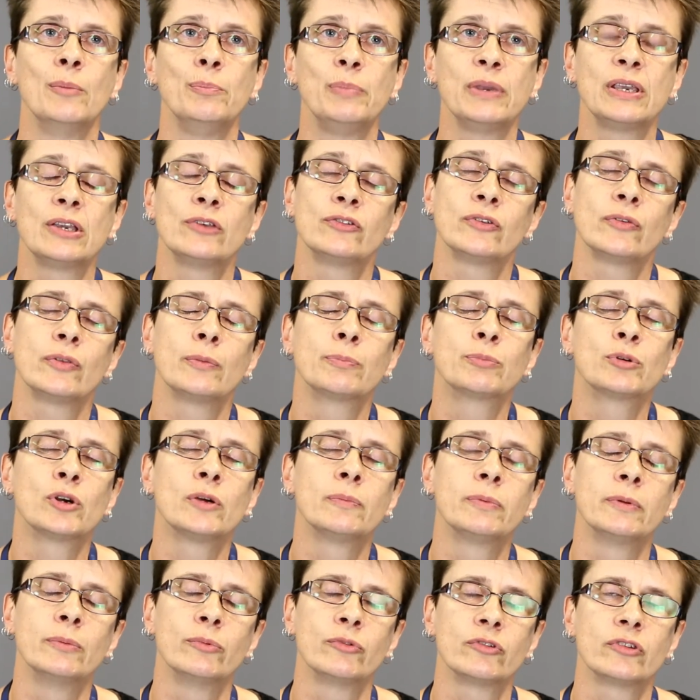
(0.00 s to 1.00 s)
because of the
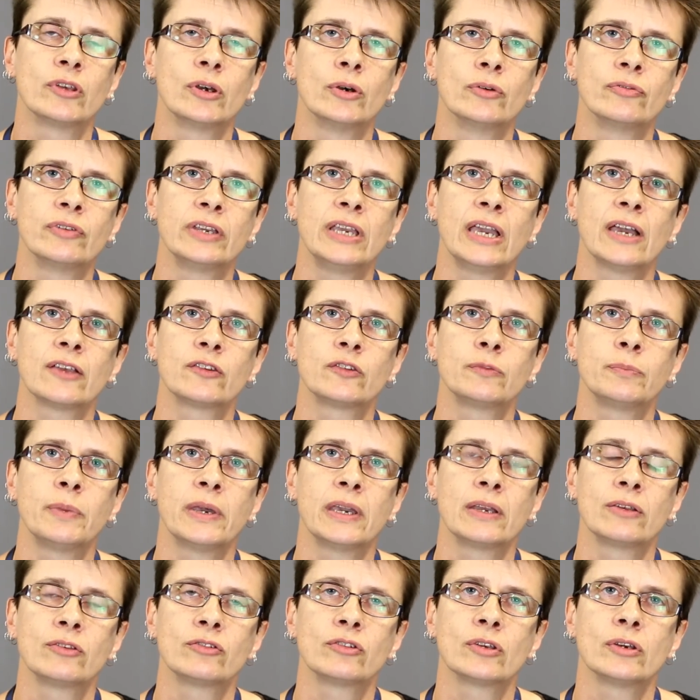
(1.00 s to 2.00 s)
problem solving
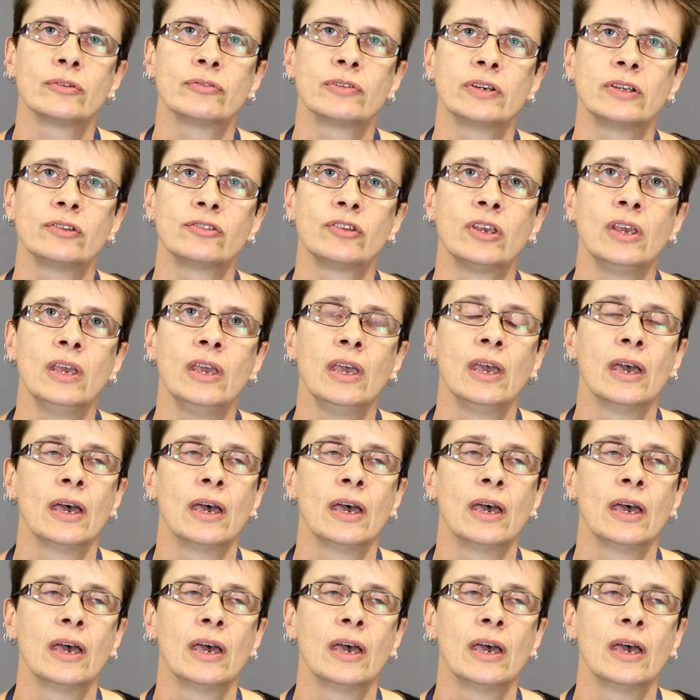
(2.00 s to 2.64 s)
aspects of it.